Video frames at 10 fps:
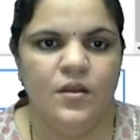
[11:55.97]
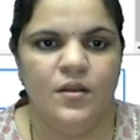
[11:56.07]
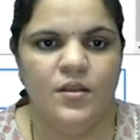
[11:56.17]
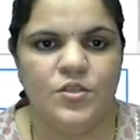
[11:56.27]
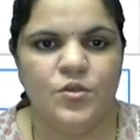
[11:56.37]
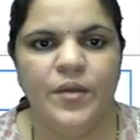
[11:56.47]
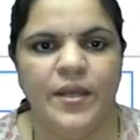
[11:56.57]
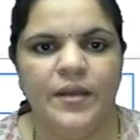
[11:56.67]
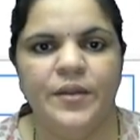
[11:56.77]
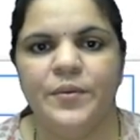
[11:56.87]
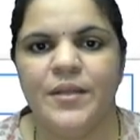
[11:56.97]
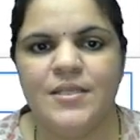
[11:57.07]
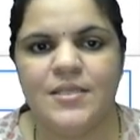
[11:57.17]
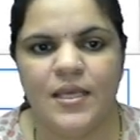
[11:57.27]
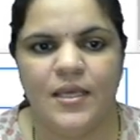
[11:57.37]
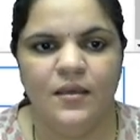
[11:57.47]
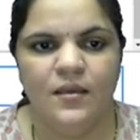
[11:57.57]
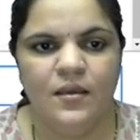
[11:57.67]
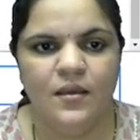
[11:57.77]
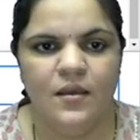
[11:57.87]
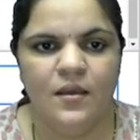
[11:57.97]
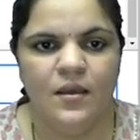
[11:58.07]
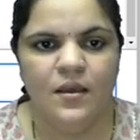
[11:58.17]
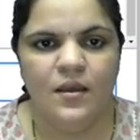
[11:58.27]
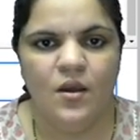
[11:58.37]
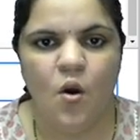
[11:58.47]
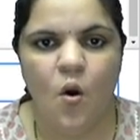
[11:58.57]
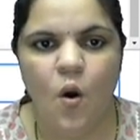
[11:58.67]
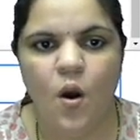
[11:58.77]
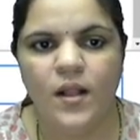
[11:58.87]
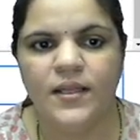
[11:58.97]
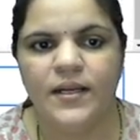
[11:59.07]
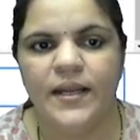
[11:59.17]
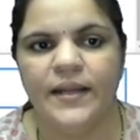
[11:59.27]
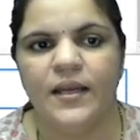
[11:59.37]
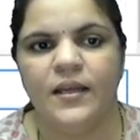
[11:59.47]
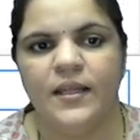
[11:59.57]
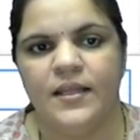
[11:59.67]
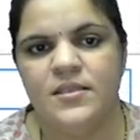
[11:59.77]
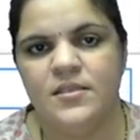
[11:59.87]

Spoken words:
So here you can see all the data is